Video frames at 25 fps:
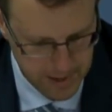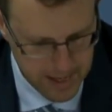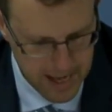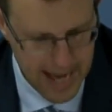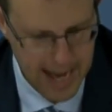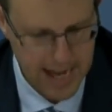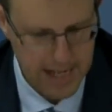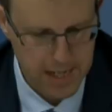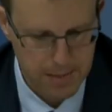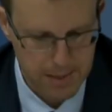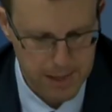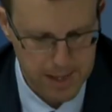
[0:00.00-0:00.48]

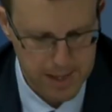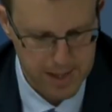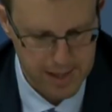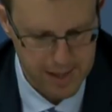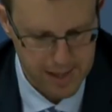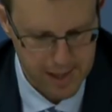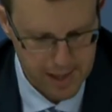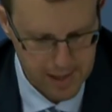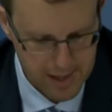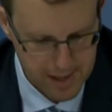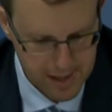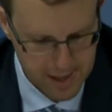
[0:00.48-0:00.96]
EXPIS
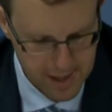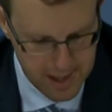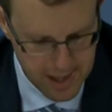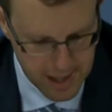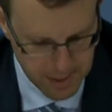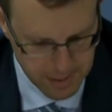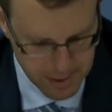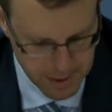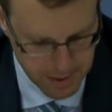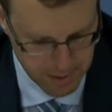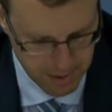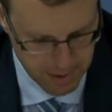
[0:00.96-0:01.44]
assistance
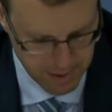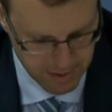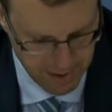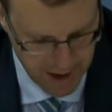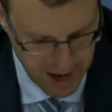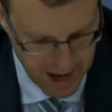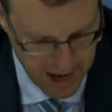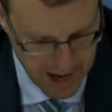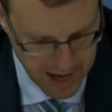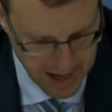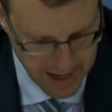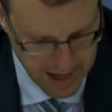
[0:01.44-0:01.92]
helps
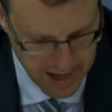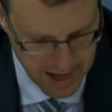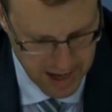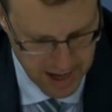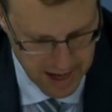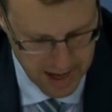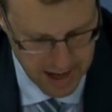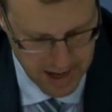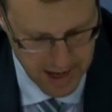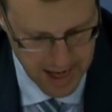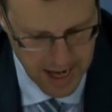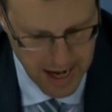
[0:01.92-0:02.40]
provide
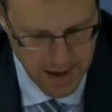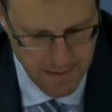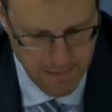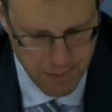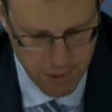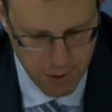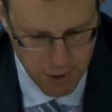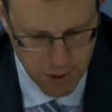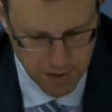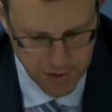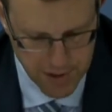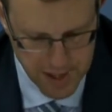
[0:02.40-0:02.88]

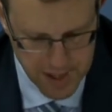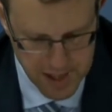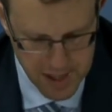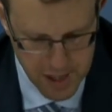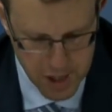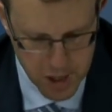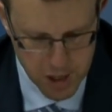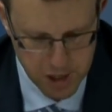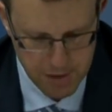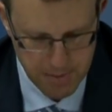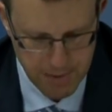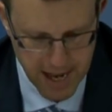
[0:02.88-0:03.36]
improved
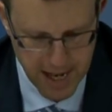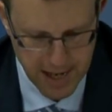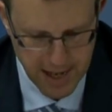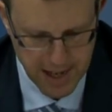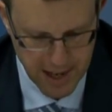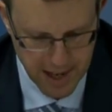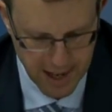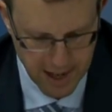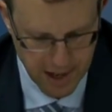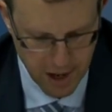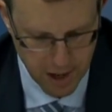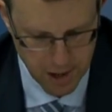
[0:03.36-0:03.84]
decision
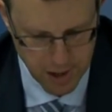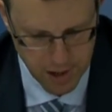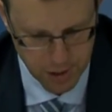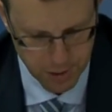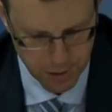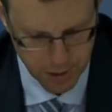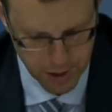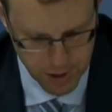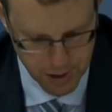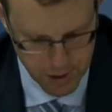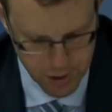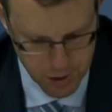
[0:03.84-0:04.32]
making on
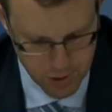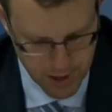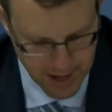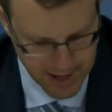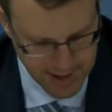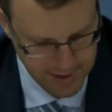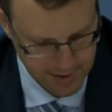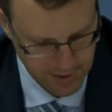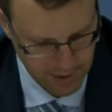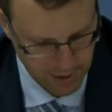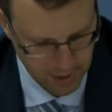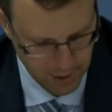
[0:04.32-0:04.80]
dual use
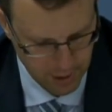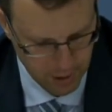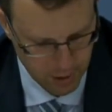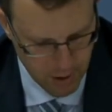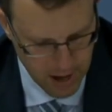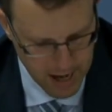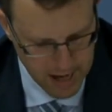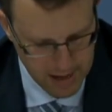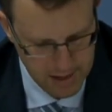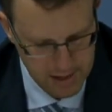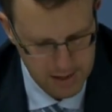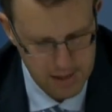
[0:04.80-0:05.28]
transfer
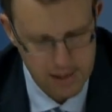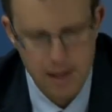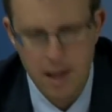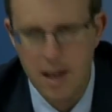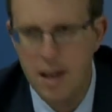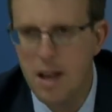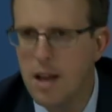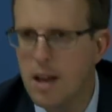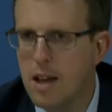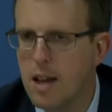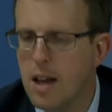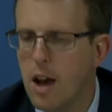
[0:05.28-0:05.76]
requests,
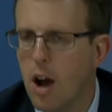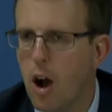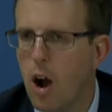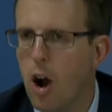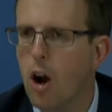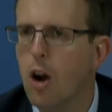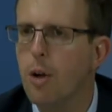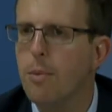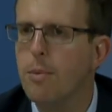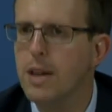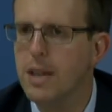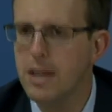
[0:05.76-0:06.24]

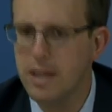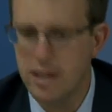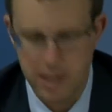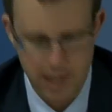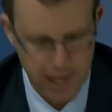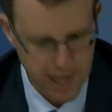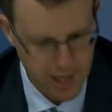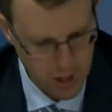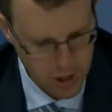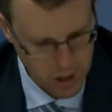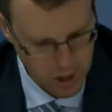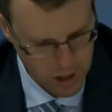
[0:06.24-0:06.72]

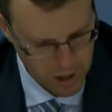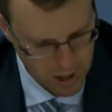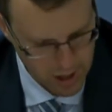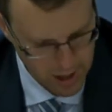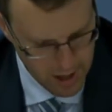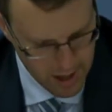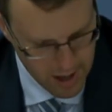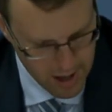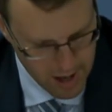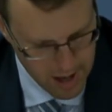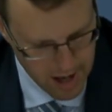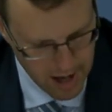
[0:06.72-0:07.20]
harmonization
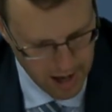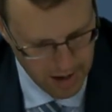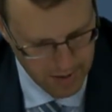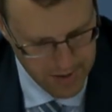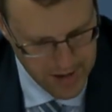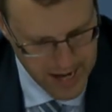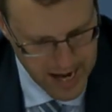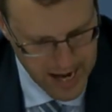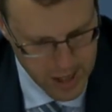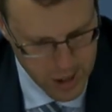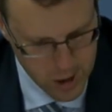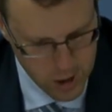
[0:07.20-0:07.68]
of
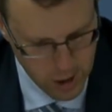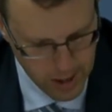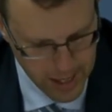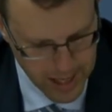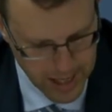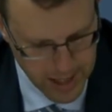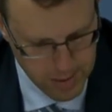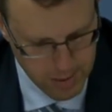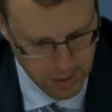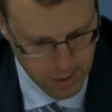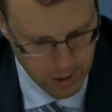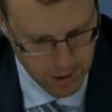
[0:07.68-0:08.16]
national
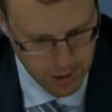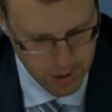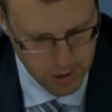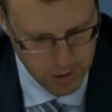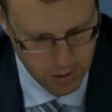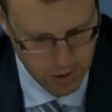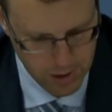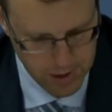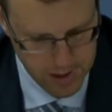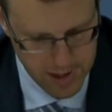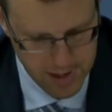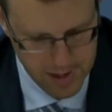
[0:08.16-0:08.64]
export
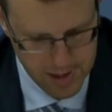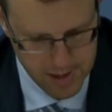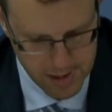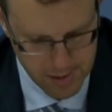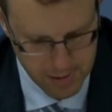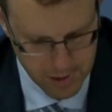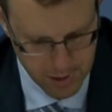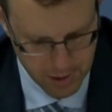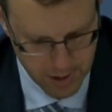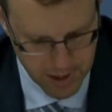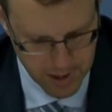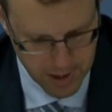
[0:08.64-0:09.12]
control
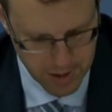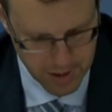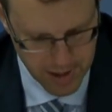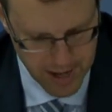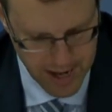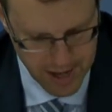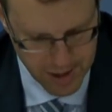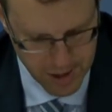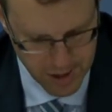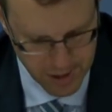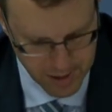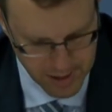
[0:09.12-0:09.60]
systems with
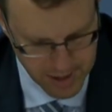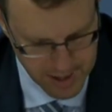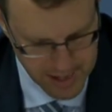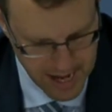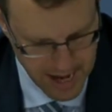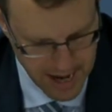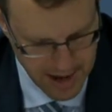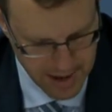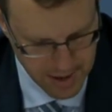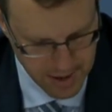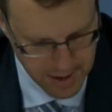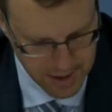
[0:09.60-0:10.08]
international
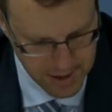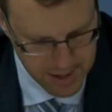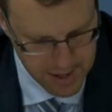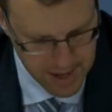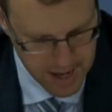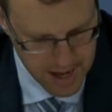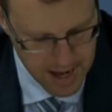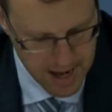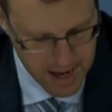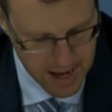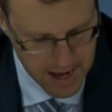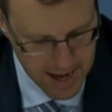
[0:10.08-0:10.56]
standards,
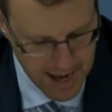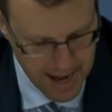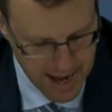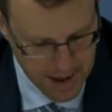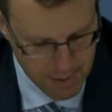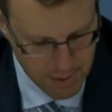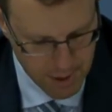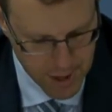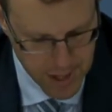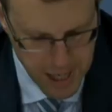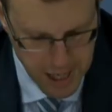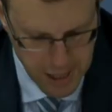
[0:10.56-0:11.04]
and
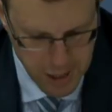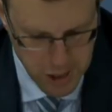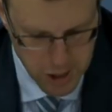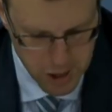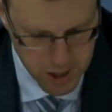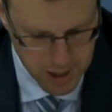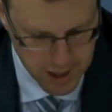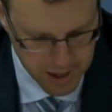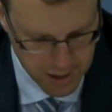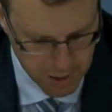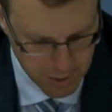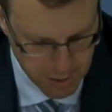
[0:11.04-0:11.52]

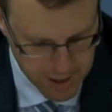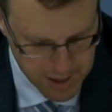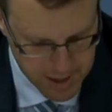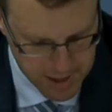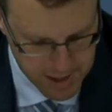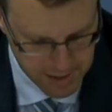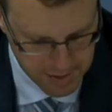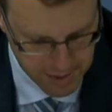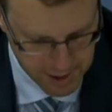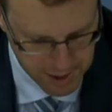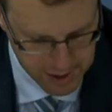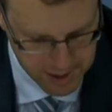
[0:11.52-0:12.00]
reduction in the risk
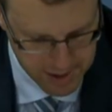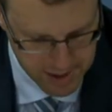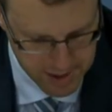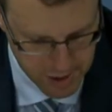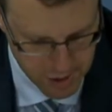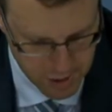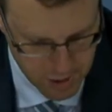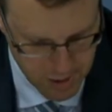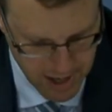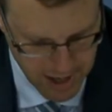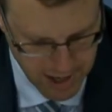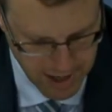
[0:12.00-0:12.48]
of illicit
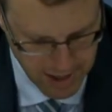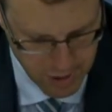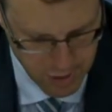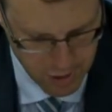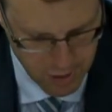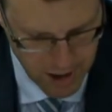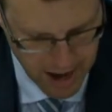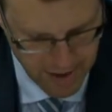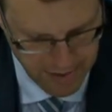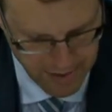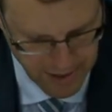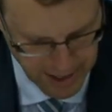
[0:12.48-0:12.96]
trade and
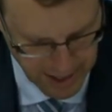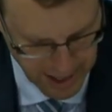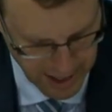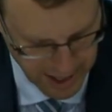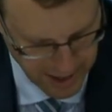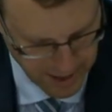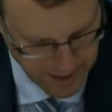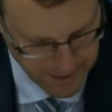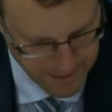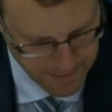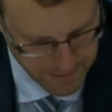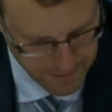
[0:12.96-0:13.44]

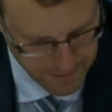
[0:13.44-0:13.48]
trafficking.